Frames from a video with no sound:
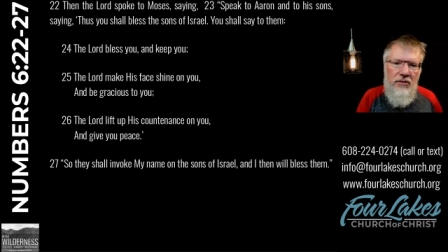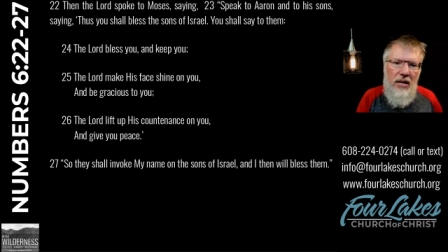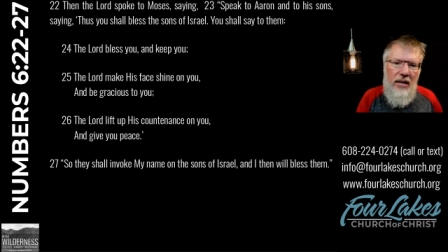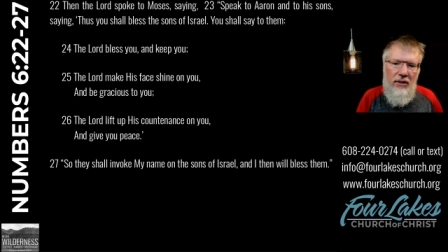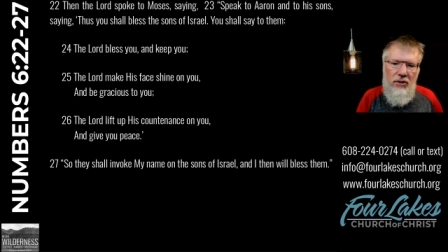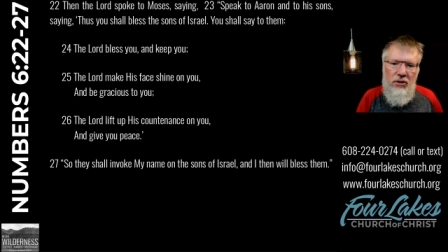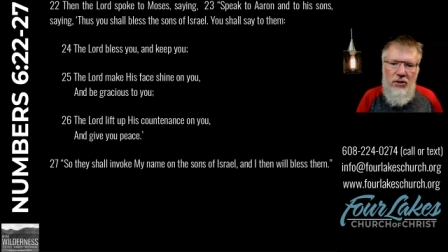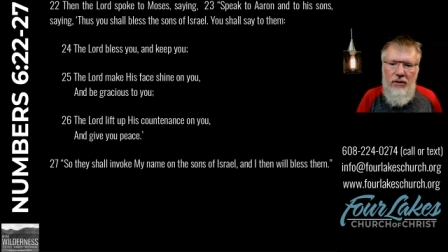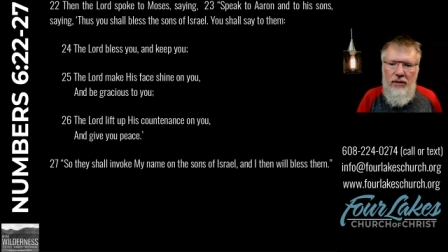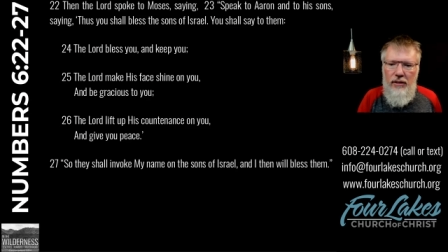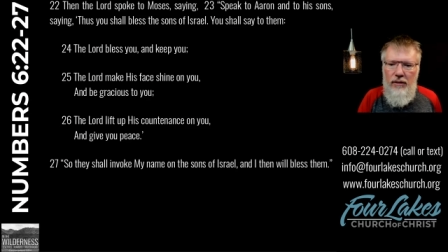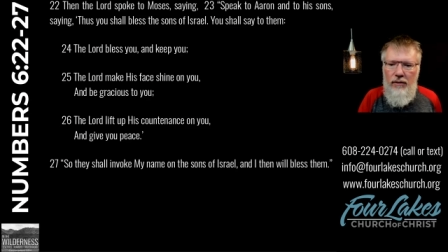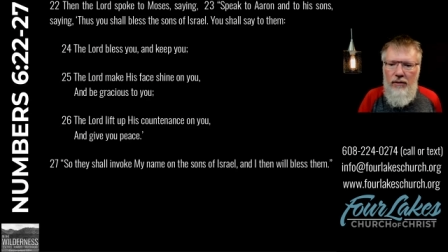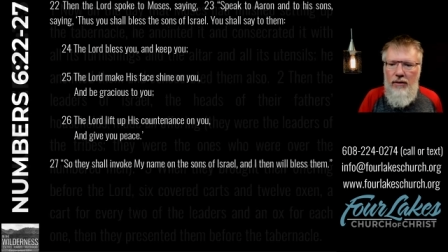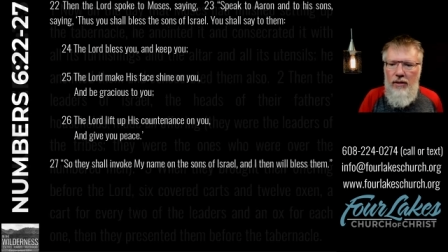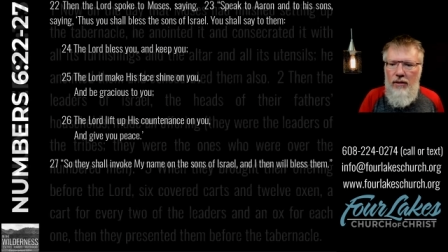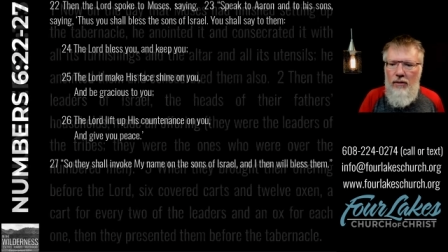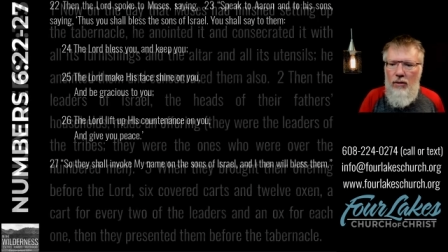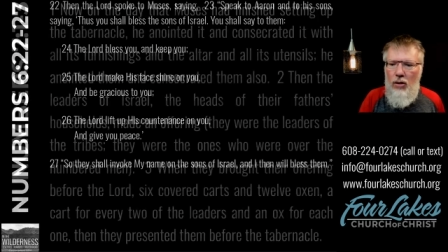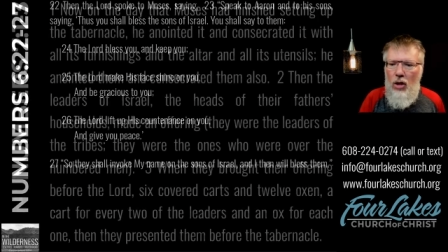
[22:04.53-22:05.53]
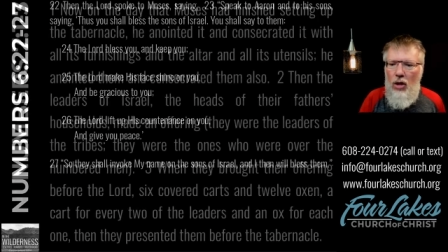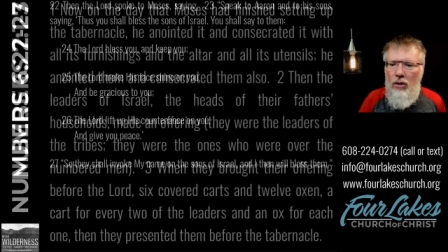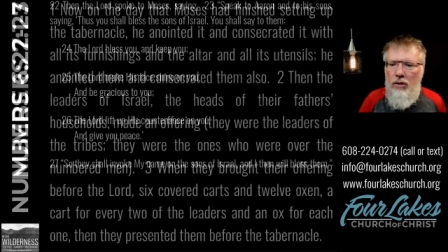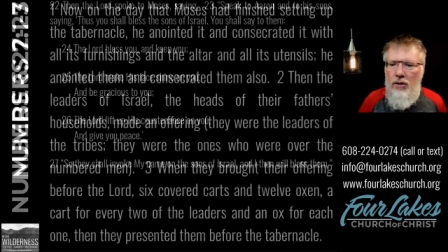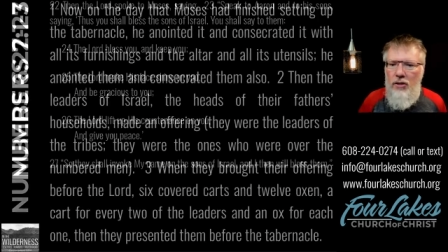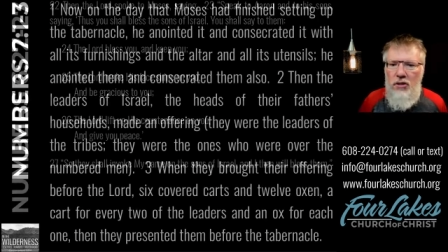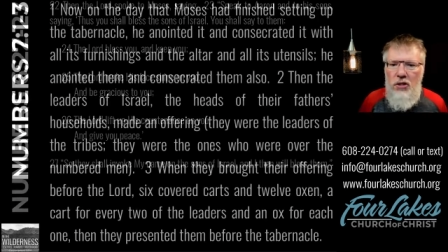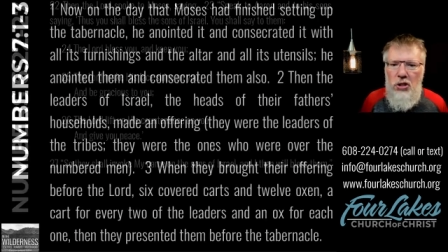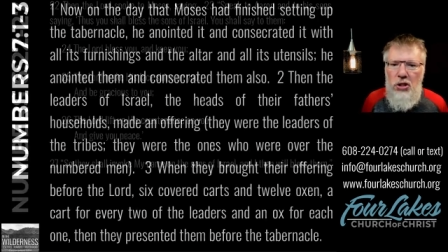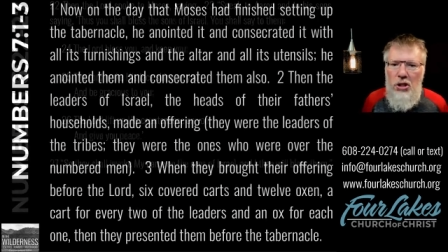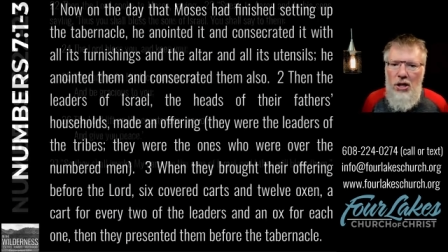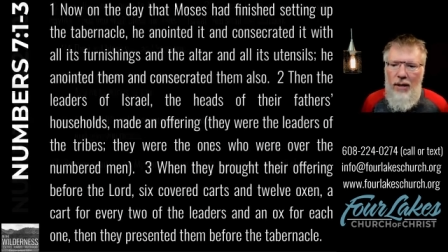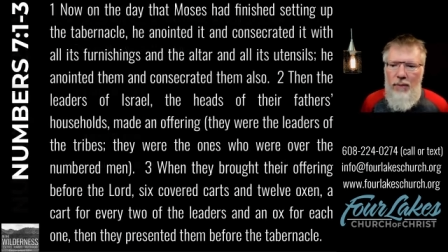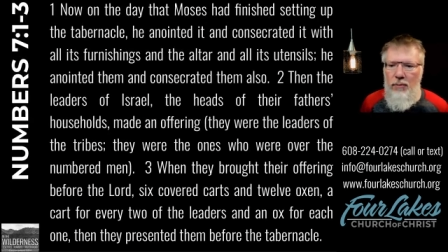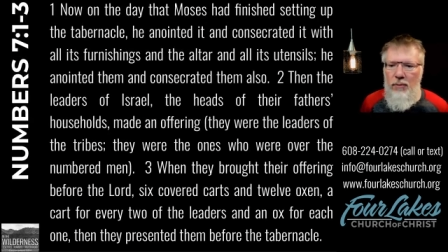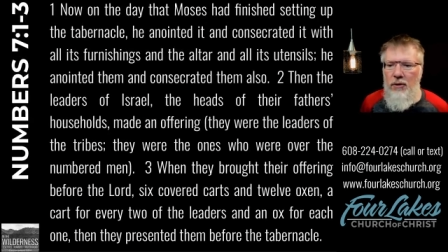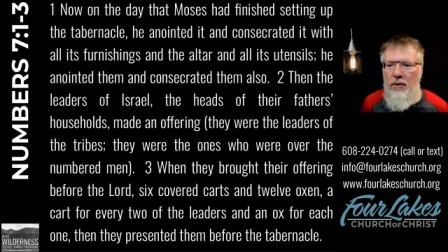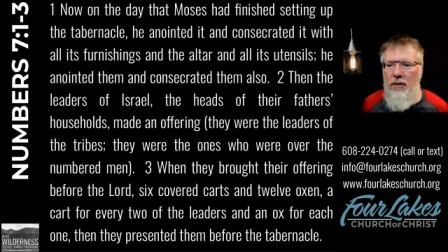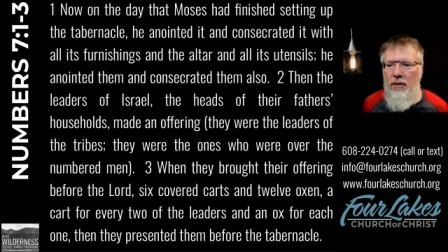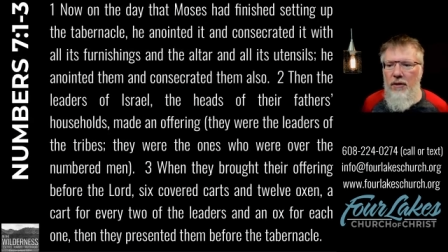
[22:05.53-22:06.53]
actually the longest
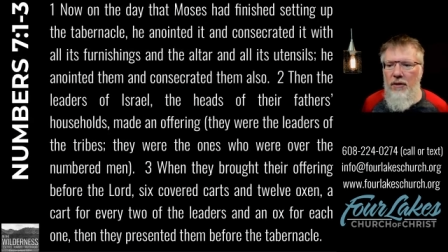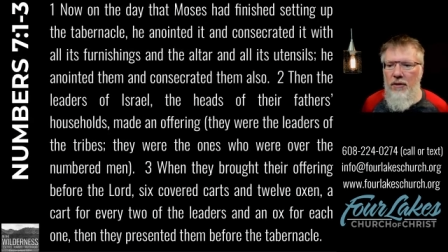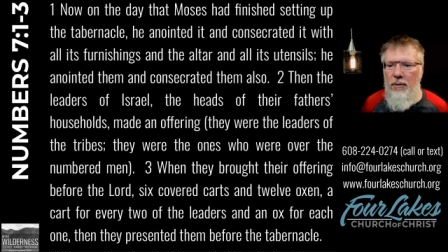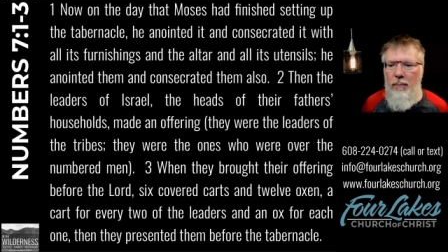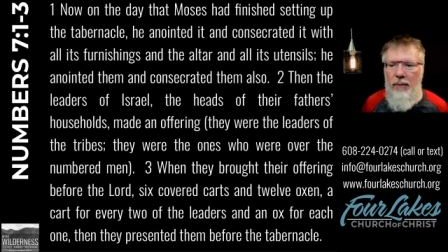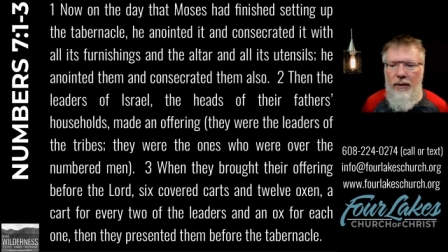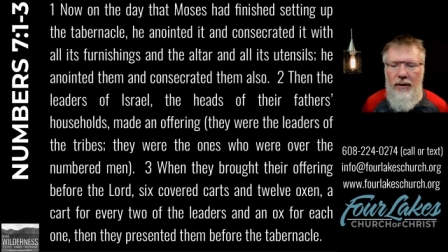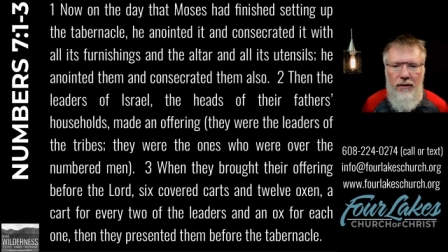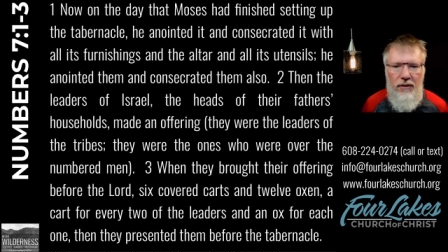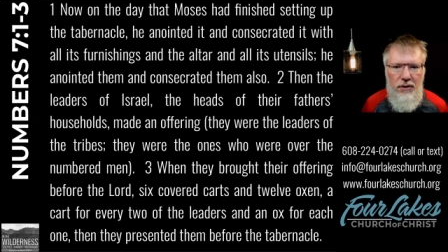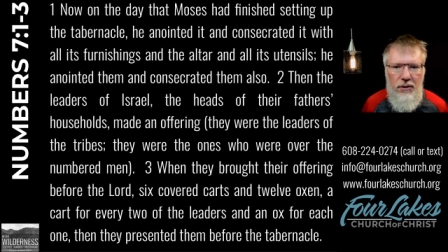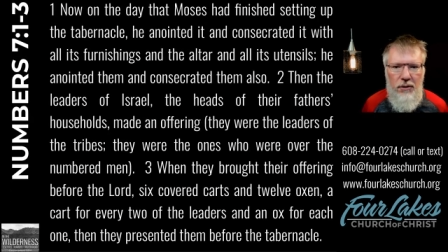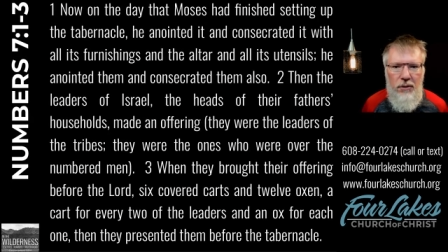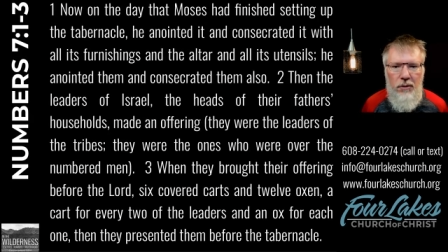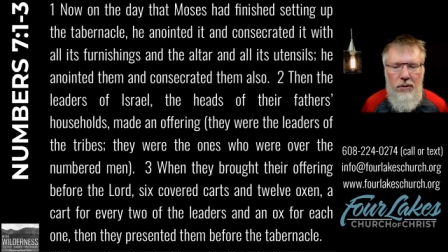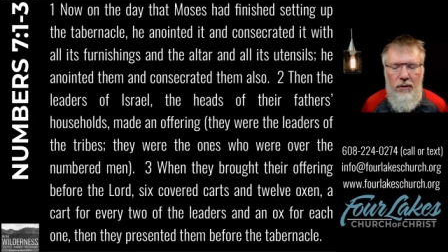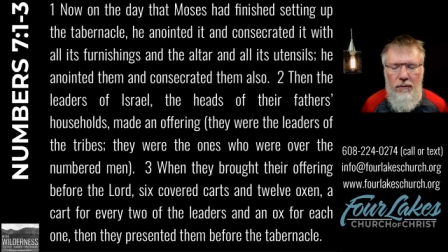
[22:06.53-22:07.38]
chapter in the Pentateuch,